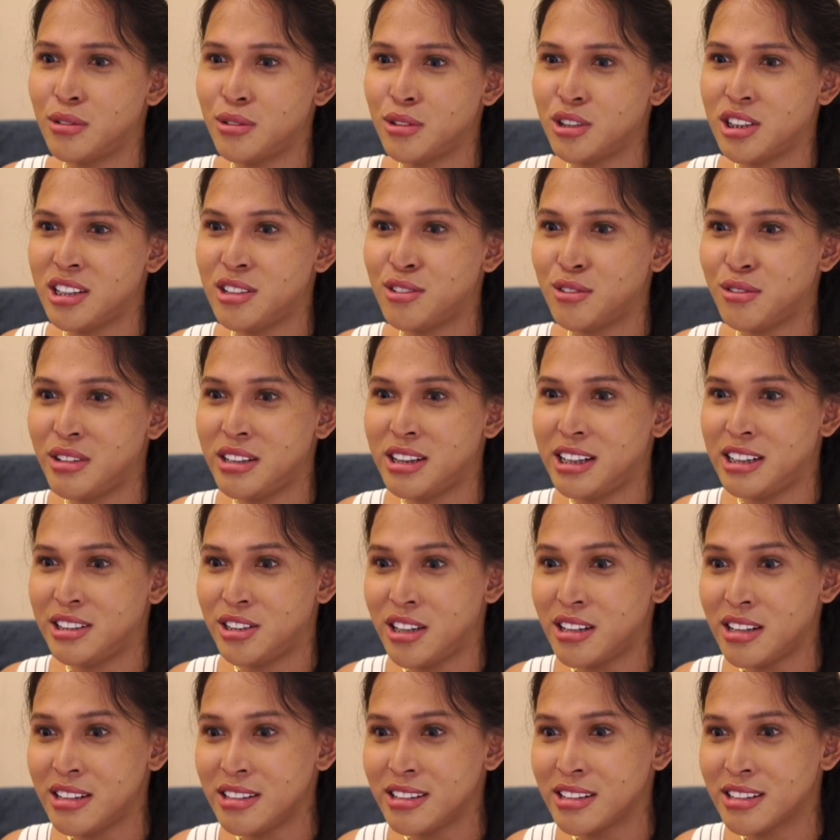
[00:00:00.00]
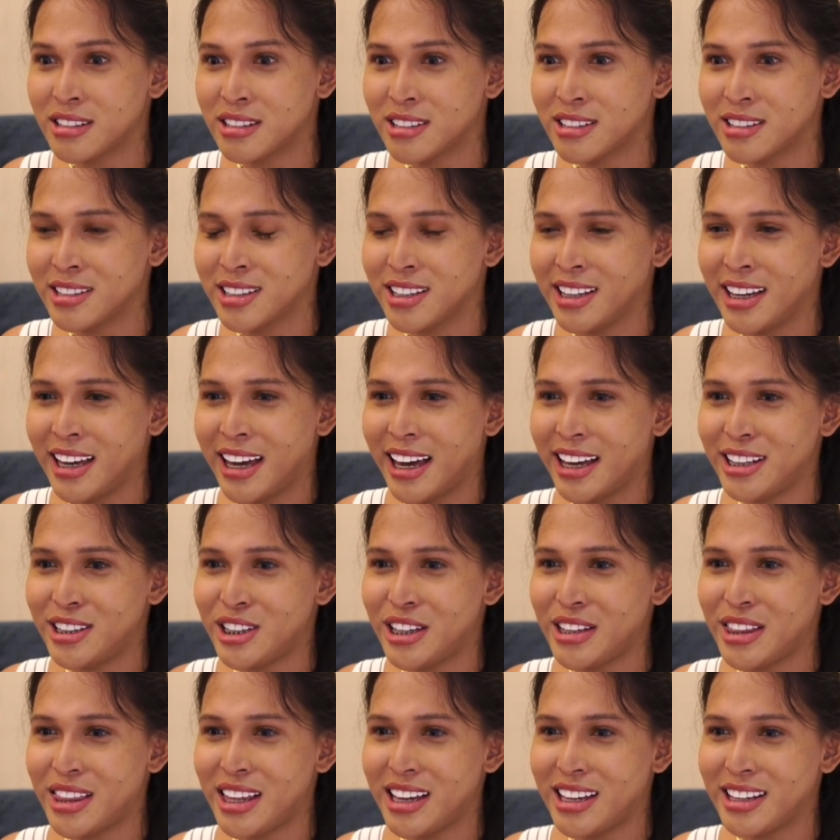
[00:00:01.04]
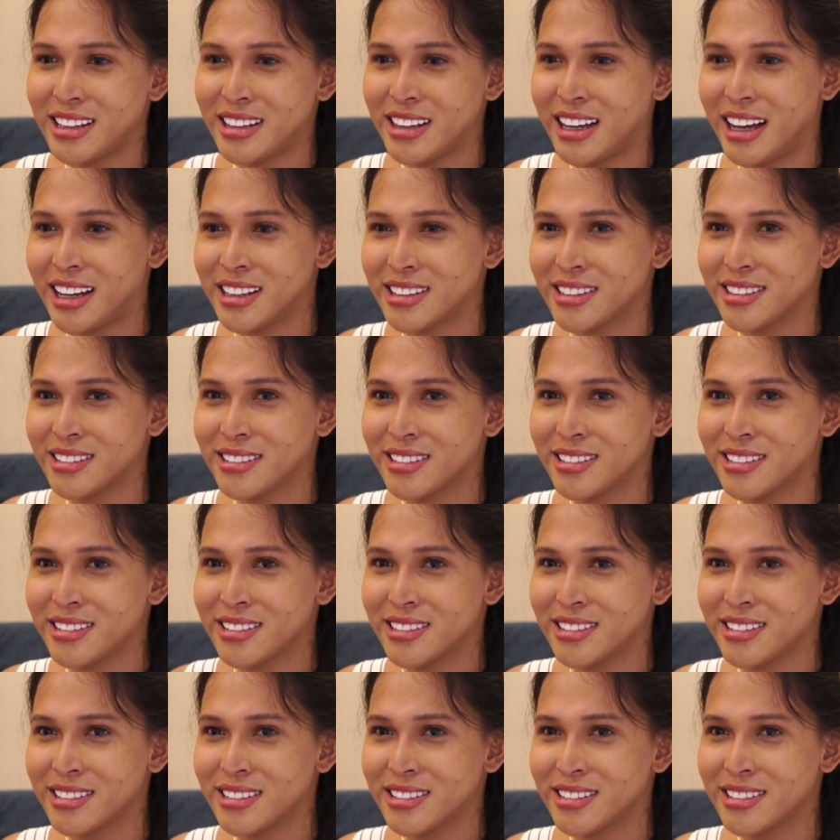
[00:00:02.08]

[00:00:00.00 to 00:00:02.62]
she's religious, and she think that